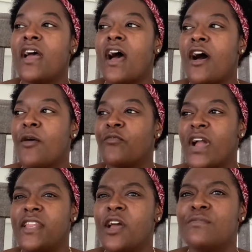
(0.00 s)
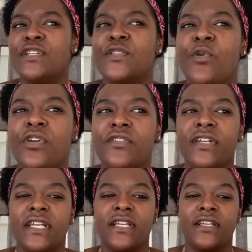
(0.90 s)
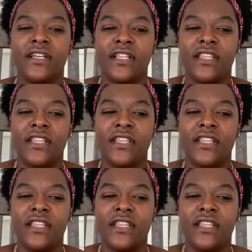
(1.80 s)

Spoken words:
I'm just ordering